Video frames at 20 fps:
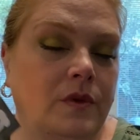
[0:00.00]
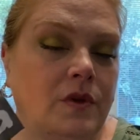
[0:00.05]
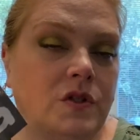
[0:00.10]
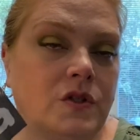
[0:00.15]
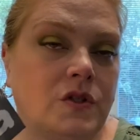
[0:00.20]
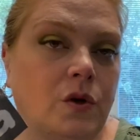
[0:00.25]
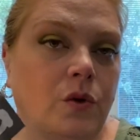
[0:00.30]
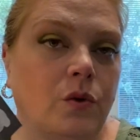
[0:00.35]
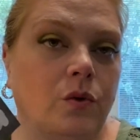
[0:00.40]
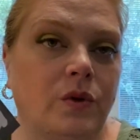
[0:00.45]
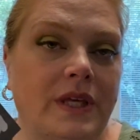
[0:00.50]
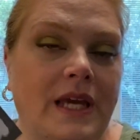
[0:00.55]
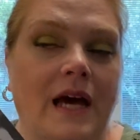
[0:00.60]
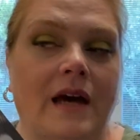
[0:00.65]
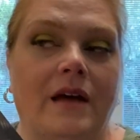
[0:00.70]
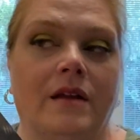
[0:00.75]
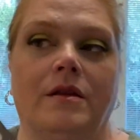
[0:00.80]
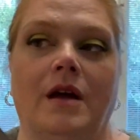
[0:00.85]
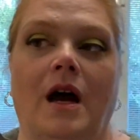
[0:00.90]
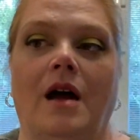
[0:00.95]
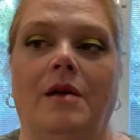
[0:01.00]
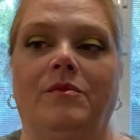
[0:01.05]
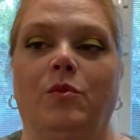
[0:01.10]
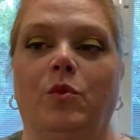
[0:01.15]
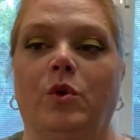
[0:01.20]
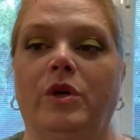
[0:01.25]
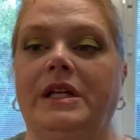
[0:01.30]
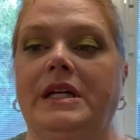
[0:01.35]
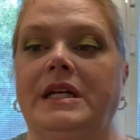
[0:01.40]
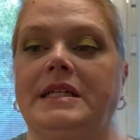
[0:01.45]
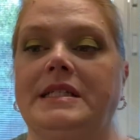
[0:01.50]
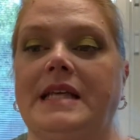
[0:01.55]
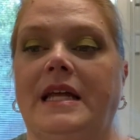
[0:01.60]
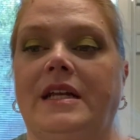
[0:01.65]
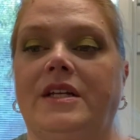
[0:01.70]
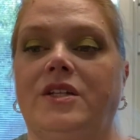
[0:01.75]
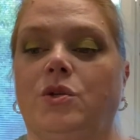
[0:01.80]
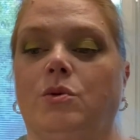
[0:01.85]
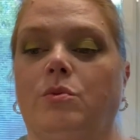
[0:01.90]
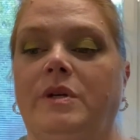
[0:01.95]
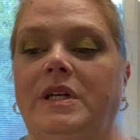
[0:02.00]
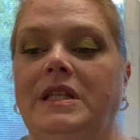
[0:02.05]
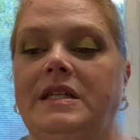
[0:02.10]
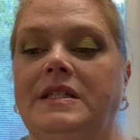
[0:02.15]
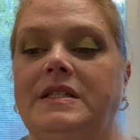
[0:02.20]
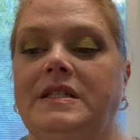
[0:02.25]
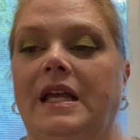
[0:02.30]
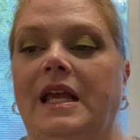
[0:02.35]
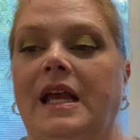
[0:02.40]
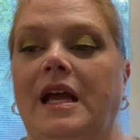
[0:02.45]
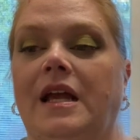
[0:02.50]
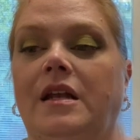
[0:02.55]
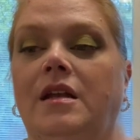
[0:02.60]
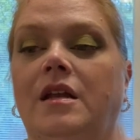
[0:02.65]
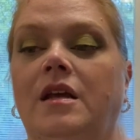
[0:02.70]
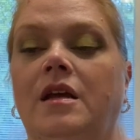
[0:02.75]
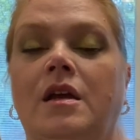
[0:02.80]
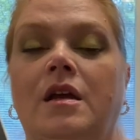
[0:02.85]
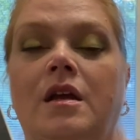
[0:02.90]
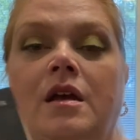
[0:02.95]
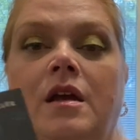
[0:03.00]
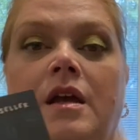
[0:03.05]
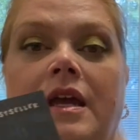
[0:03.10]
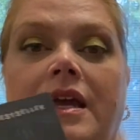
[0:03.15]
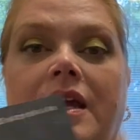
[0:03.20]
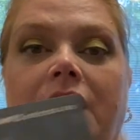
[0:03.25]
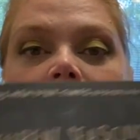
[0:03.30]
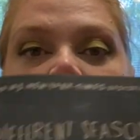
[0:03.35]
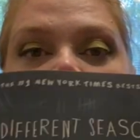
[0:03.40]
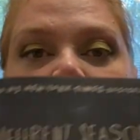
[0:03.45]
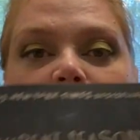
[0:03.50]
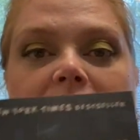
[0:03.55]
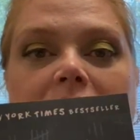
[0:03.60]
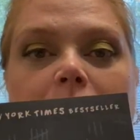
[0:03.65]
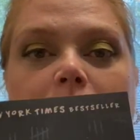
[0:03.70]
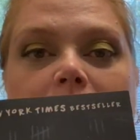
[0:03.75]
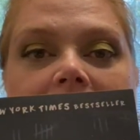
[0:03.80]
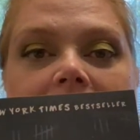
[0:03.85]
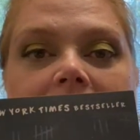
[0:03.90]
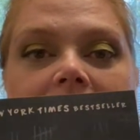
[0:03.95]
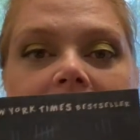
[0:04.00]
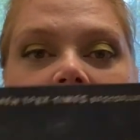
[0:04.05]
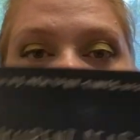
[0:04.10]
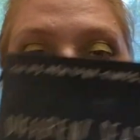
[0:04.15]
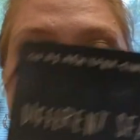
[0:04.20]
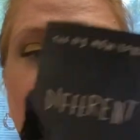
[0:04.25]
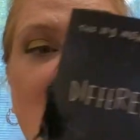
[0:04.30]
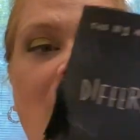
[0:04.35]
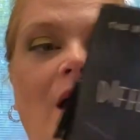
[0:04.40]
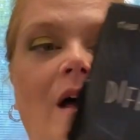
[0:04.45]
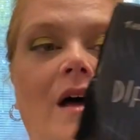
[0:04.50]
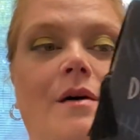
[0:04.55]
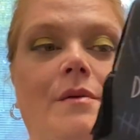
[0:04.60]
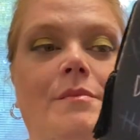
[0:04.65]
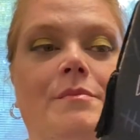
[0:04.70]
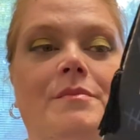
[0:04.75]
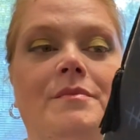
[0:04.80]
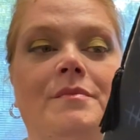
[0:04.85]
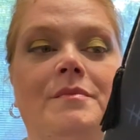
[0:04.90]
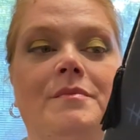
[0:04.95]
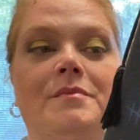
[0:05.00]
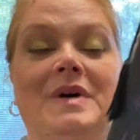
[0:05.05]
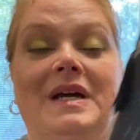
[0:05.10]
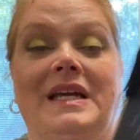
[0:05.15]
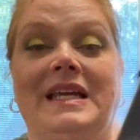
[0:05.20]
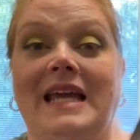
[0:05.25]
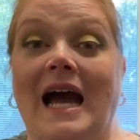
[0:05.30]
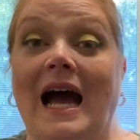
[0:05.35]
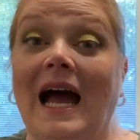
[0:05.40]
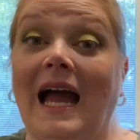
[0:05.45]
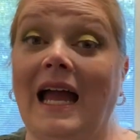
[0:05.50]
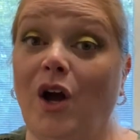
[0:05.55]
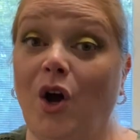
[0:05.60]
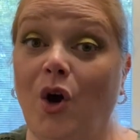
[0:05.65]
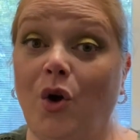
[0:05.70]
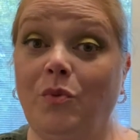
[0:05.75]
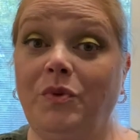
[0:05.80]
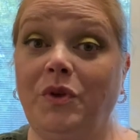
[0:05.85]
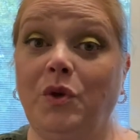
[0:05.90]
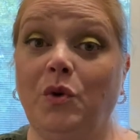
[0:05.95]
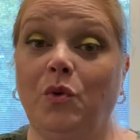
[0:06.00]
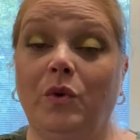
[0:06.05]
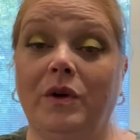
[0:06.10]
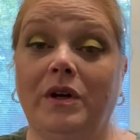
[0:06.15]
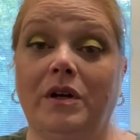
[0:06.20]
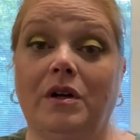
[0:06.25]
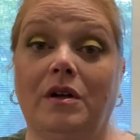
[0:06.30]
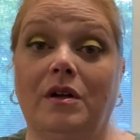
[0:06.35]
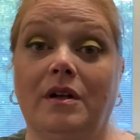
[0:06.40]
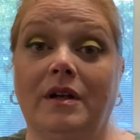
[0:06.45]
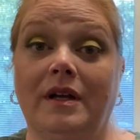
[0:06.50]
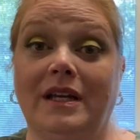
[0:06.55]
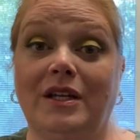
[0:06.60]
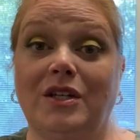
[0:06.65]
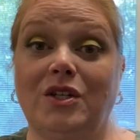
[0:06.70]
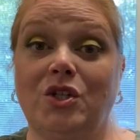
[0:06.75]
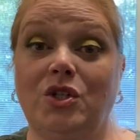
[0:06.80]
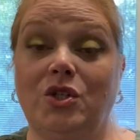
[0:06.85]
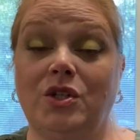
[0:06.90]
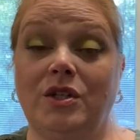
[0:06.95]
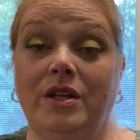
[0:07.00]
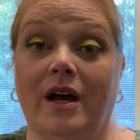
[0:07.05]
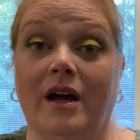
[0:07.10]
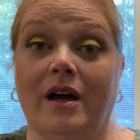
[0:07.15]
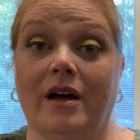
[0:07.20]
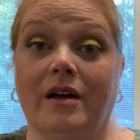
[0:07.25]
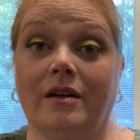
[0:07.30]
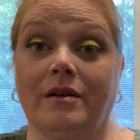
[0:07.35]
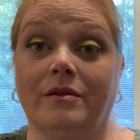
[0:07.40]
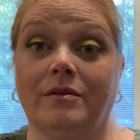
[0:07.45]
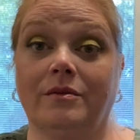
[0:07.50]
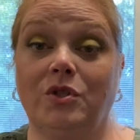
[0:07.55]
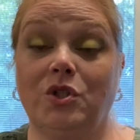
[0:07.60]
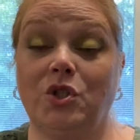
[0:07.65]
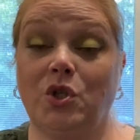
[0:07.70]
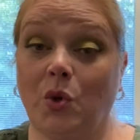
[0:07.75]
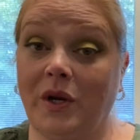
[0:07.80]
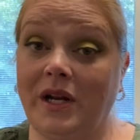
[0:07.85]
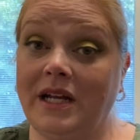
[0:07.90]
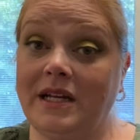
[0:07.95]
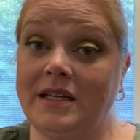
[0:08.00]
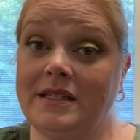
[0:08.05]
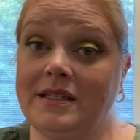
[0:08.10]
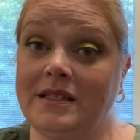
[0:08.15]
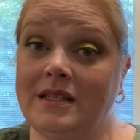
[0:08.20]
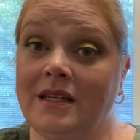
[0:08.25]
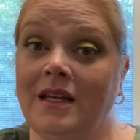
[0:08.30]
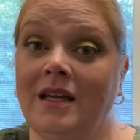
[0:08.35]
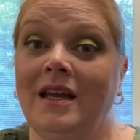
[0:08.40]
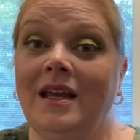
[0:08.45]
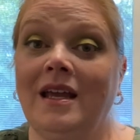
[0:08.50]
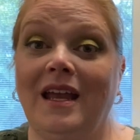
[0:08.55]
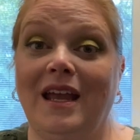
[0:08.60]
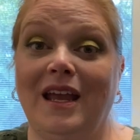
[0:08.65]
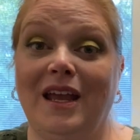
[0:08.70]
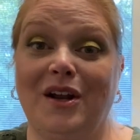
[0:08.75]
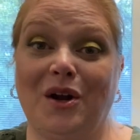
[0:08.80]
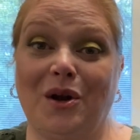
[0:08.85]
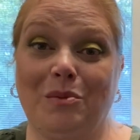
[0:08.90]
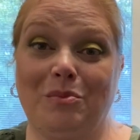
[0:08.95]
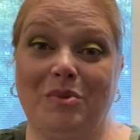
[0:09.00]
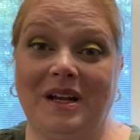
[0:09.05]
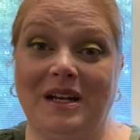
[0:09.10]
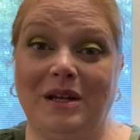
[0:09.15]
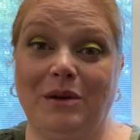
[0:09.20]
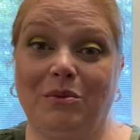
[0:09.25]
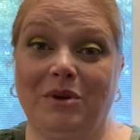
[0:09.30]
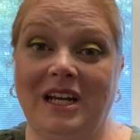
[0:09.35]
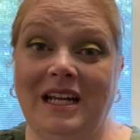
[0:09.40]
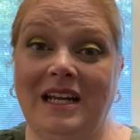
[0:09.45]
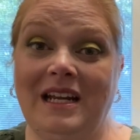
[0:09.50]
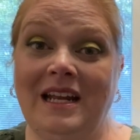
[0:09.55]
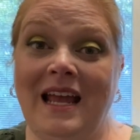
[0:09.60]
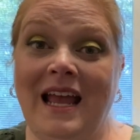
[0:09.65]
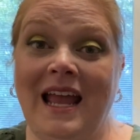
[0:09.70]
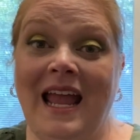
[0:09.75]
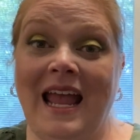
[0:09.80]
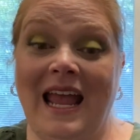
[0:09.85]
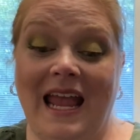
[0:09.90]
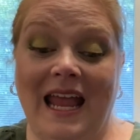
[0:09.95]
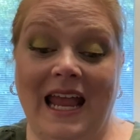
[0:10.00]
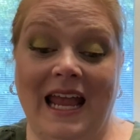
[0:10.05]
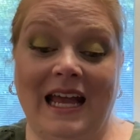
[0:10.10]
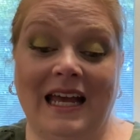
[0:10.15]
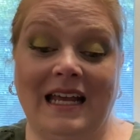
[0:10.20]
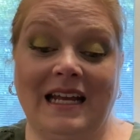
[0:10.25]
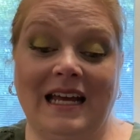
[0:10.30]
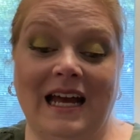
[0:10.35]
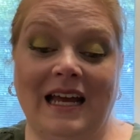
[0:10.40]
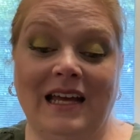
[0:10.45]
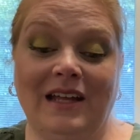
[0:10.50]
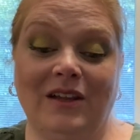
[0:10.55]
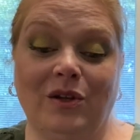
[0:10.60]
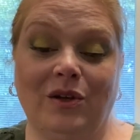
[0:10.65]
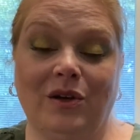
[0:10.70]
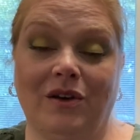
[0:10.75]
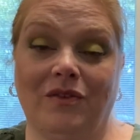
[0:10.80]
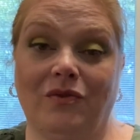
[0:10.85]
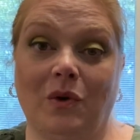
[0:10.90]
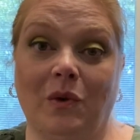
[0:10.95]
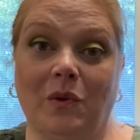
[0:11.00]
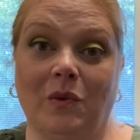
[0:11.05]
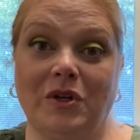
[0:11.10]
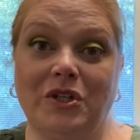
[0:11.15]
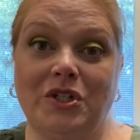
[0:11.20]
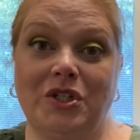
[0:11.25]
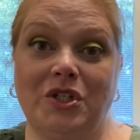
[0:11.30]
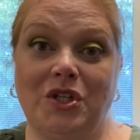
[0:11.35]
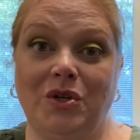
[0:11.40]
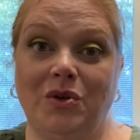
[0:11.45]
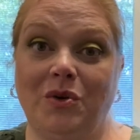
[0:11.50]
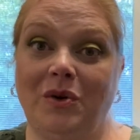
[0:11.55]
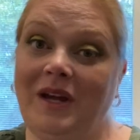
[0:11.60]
So yeah, I'm really excited to read this again. It goes pretty quickly, but yeah, I hope you will join us in our buddy read, and I look forward to